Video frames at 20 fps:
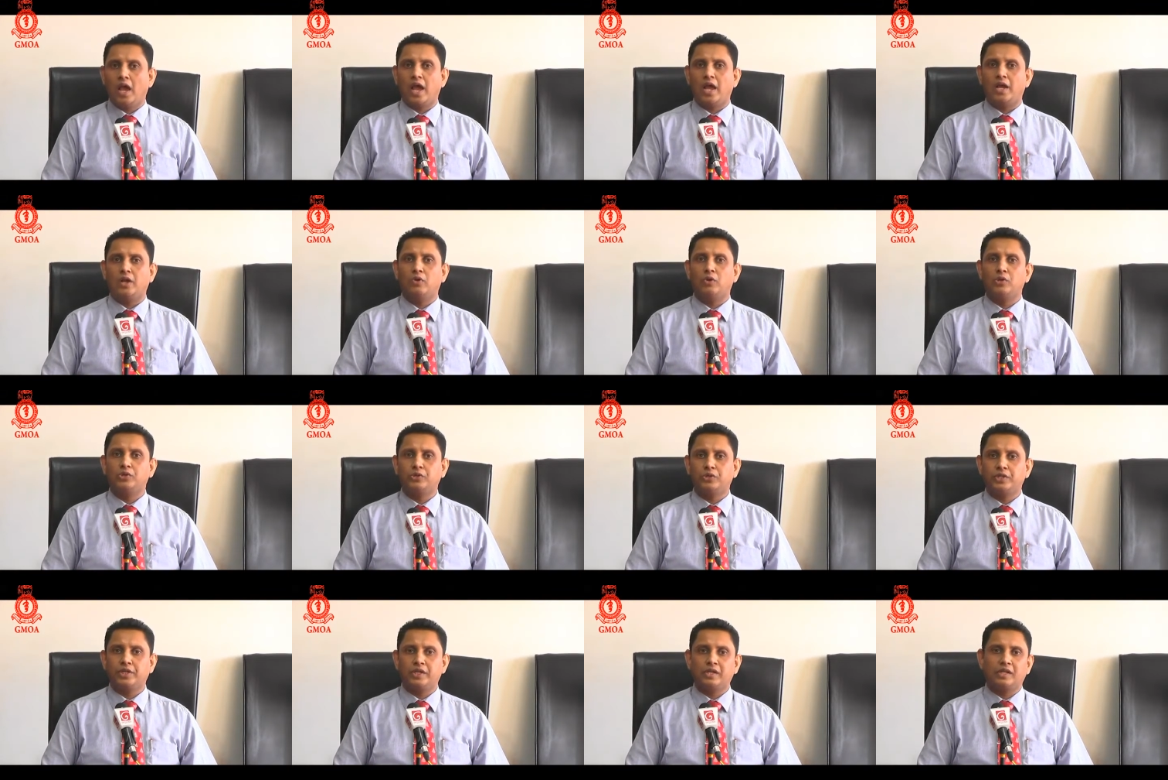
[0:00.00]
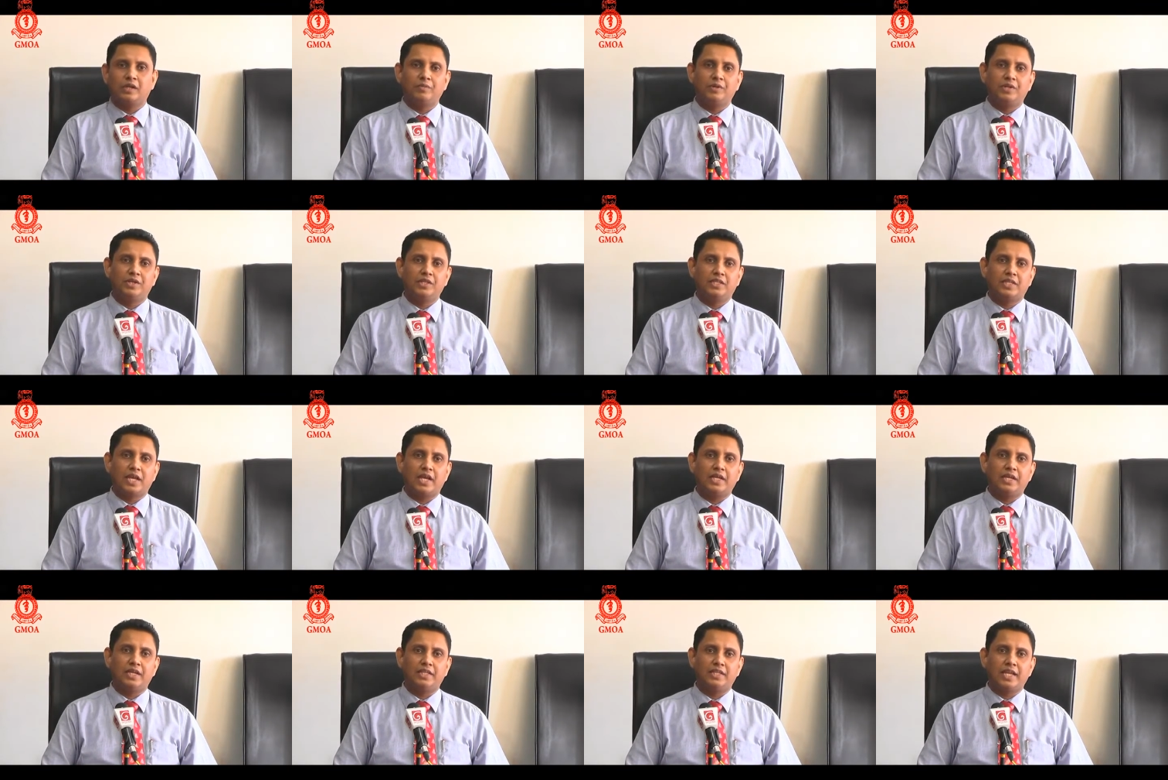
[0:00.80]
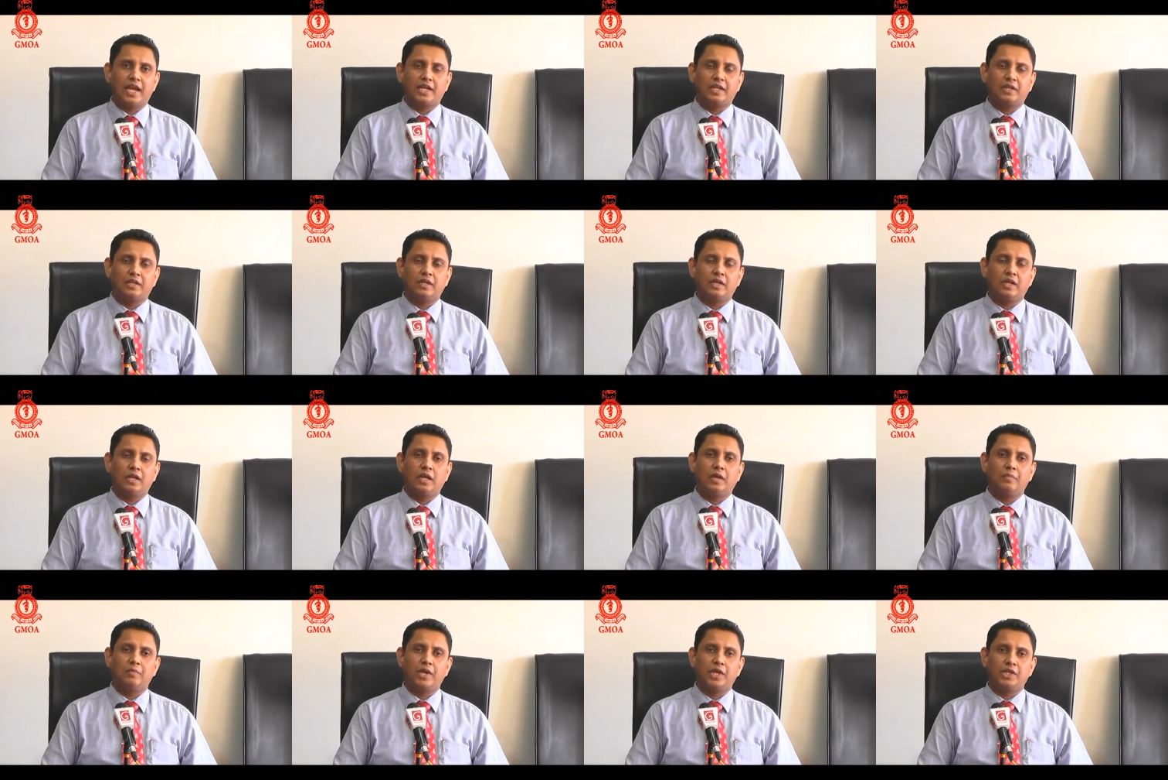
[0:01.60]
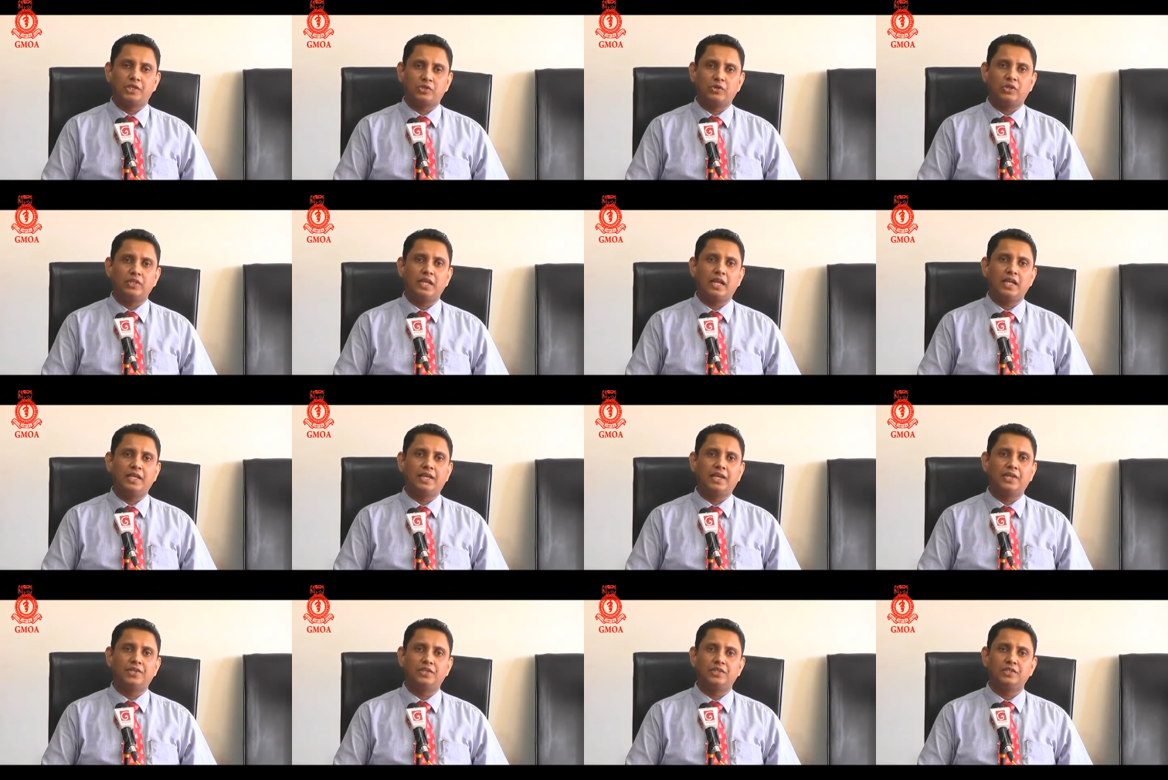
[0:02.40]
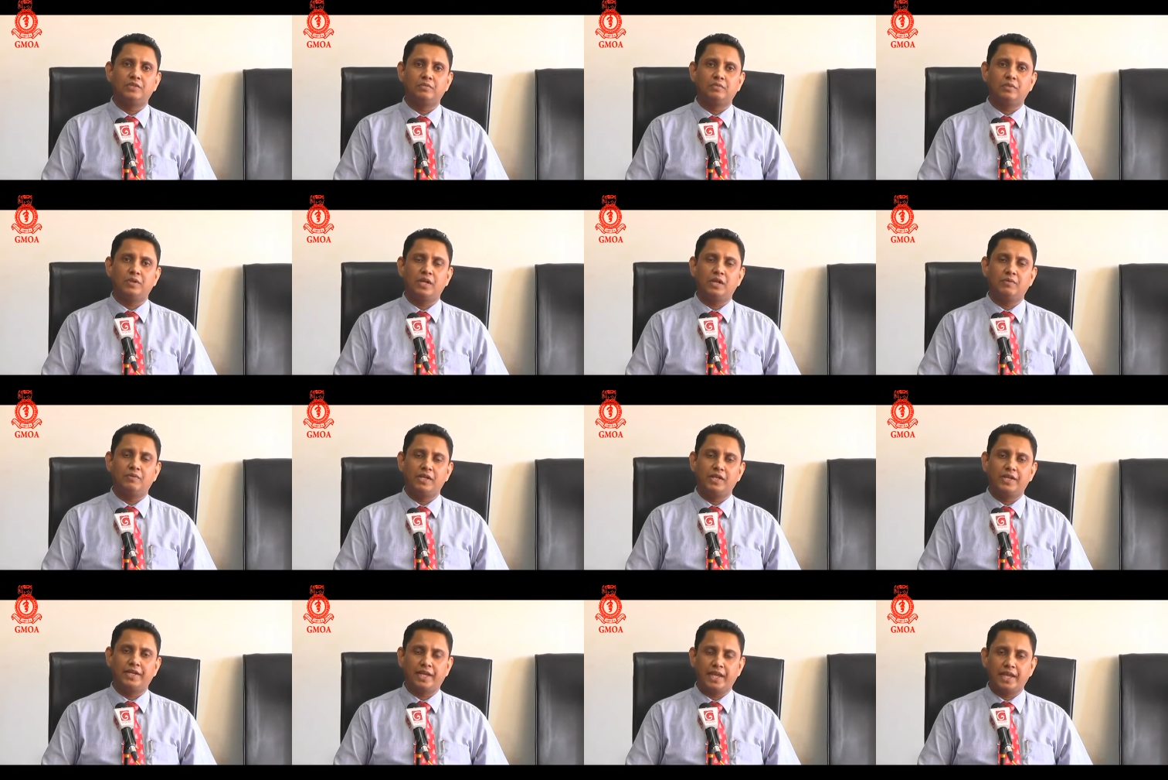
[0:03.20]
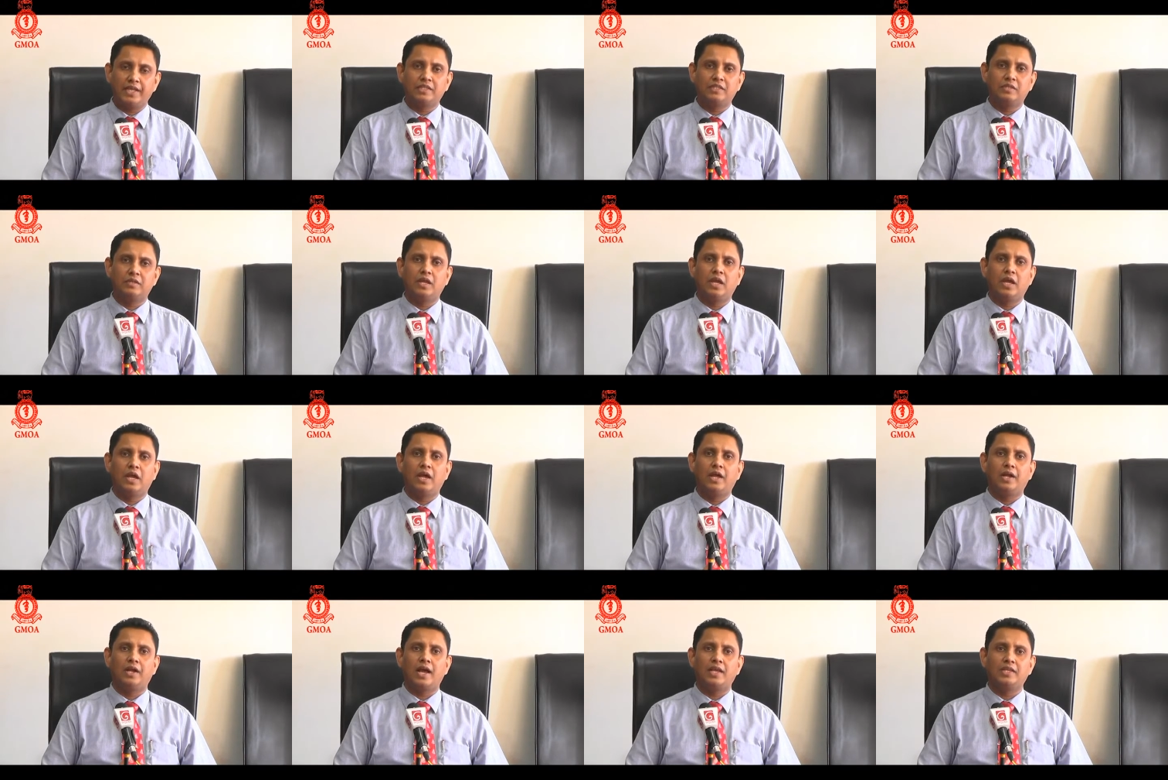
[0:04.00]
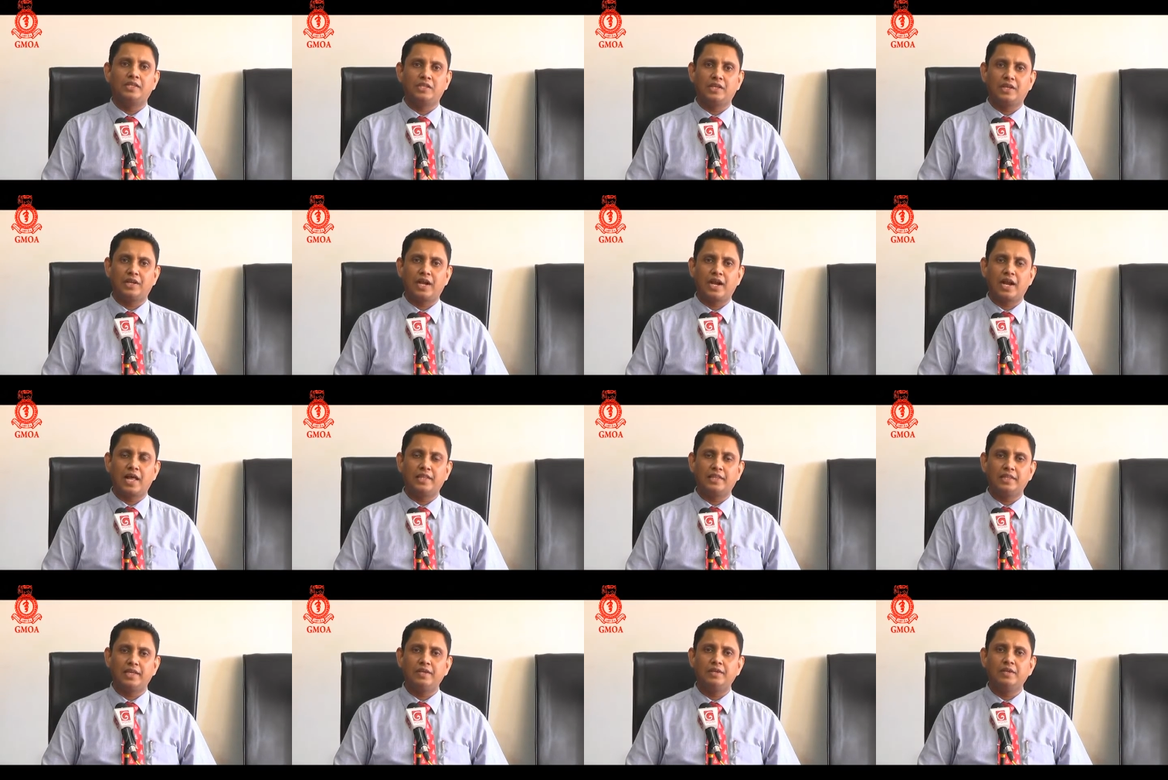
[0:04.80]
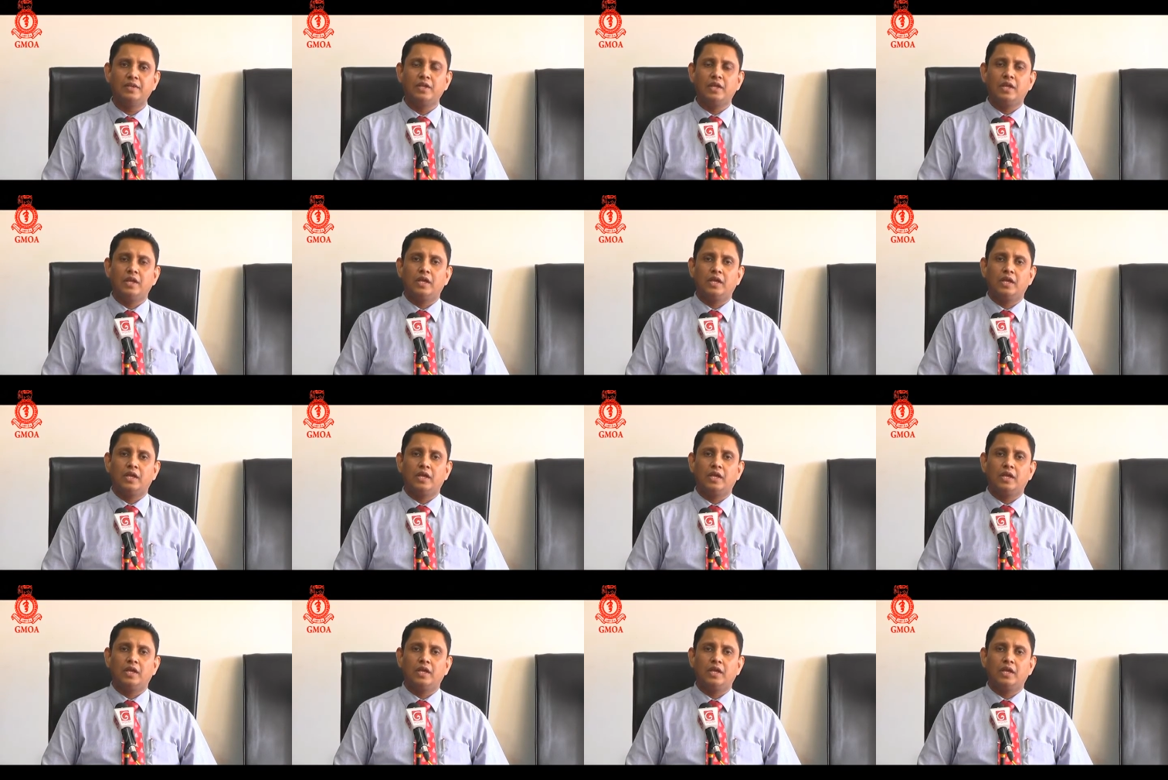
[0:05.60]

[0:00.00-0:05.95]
And also General Committee decided that based on the allegations levelled against Rajasenaratne,